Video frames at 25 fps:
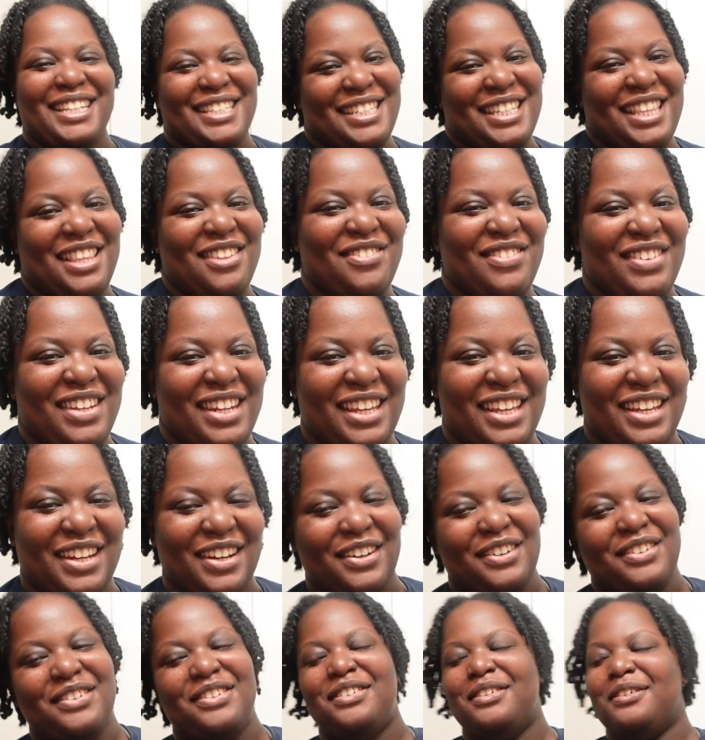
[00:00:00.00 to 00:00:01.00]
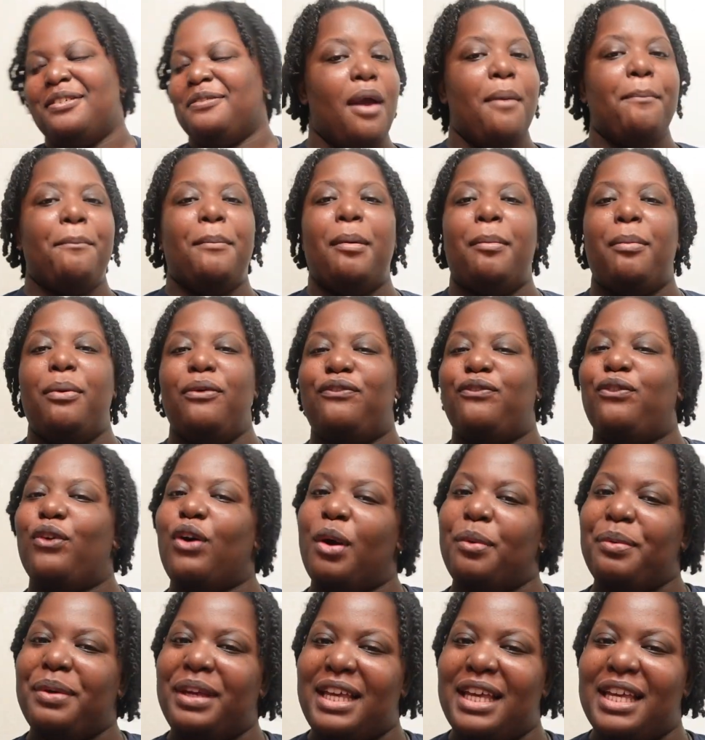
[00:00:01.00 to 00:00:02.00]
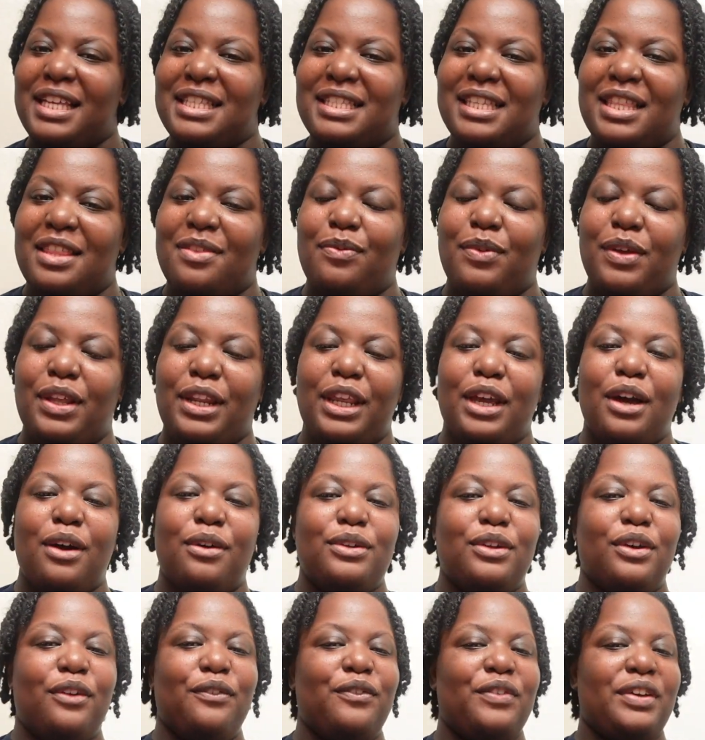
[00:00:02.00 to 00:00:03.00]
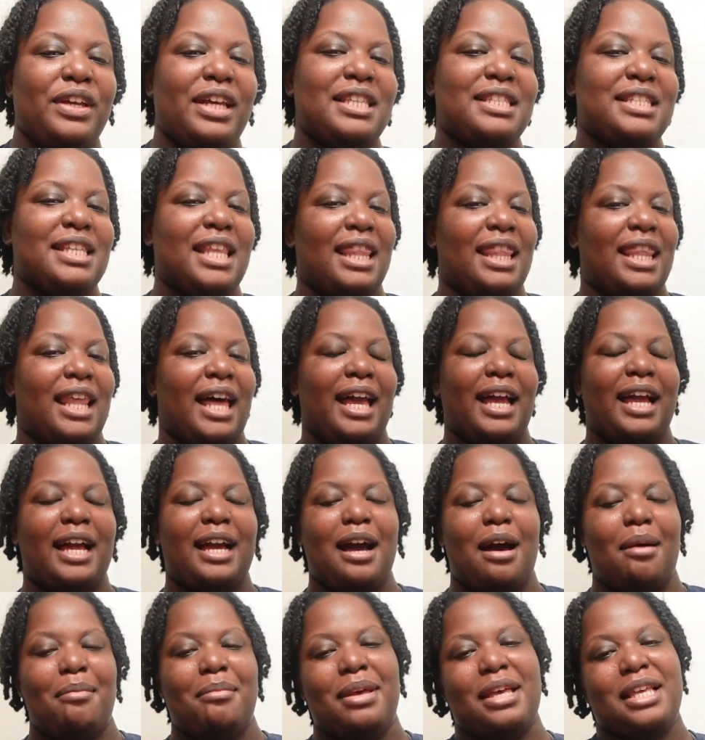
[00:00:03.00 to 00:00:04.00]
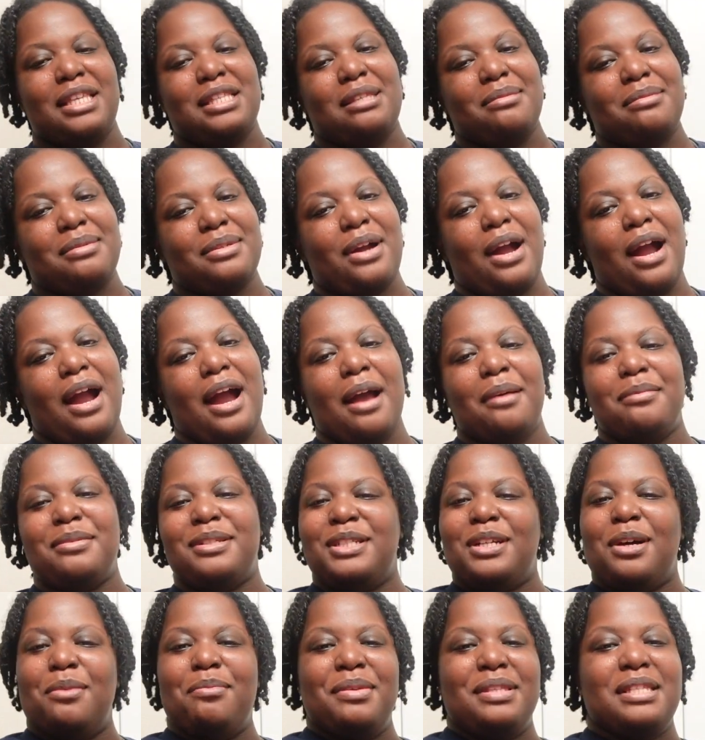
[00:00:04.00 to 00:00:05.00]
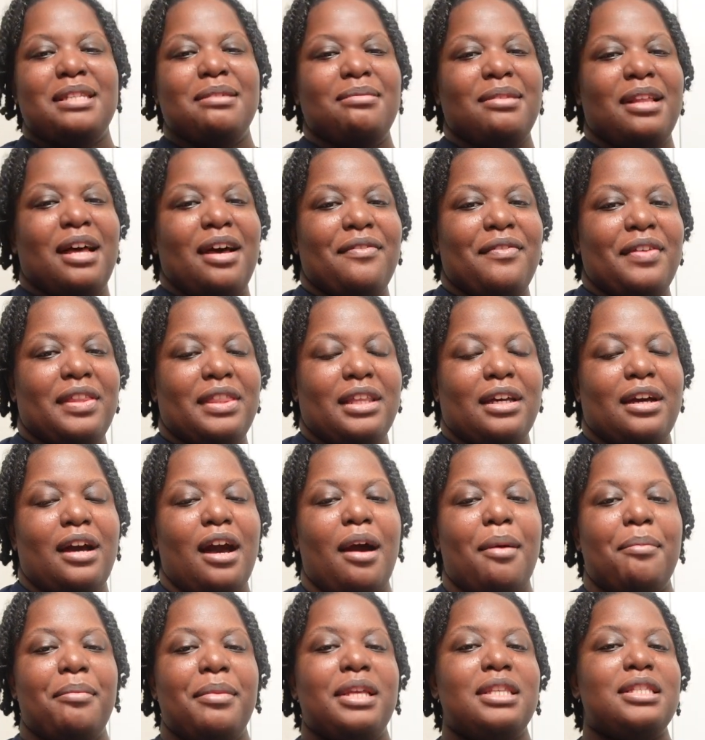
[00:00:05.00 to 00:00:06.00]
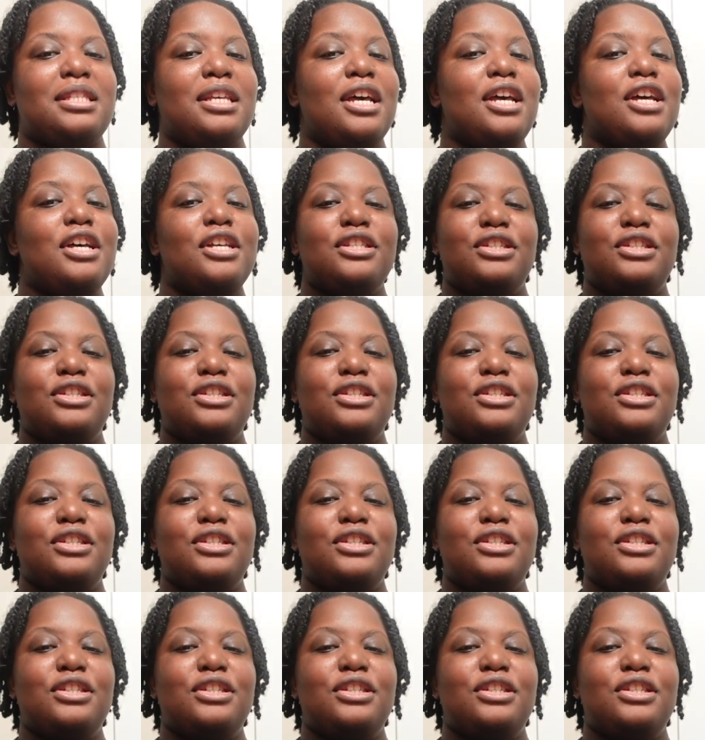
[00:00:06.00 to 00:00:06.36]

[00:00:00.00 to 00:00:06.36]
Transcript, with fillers: into the video. But before we get into the video, don't forget to like, comment, and subscribe. Show me some love in the comments.